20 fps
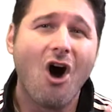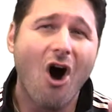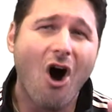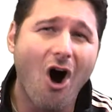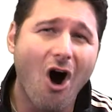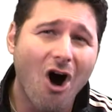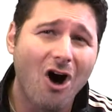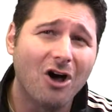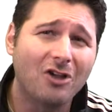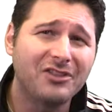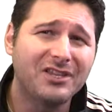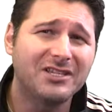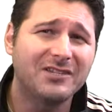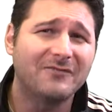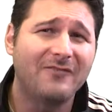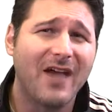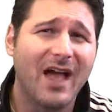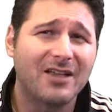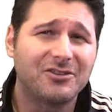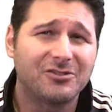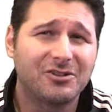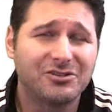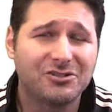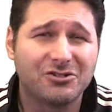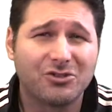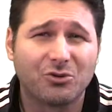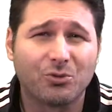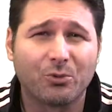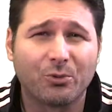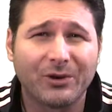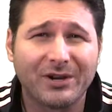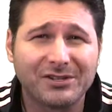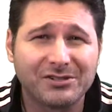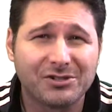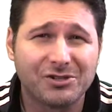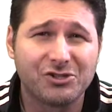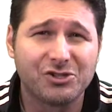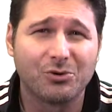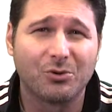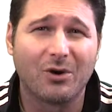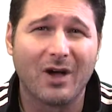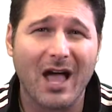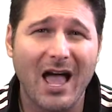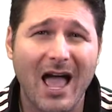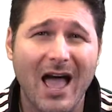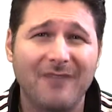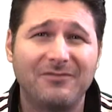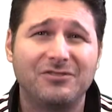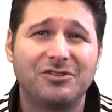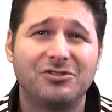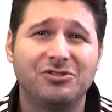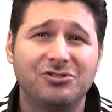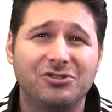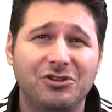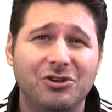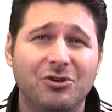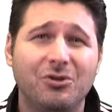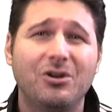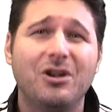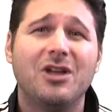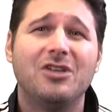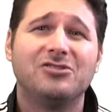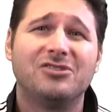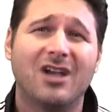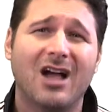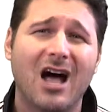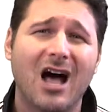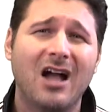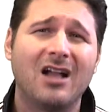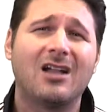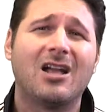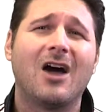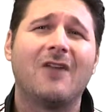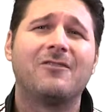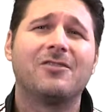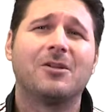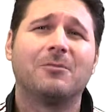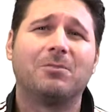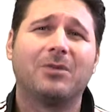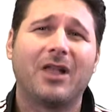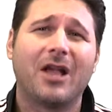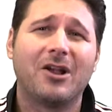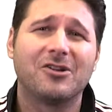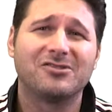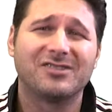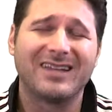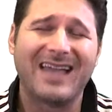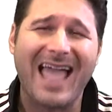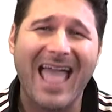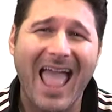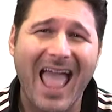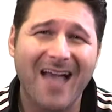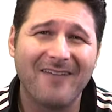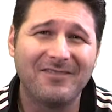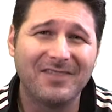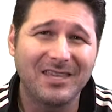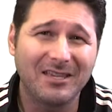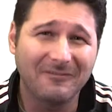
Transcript: All these factor into the research you will have to do to uncover the players that have the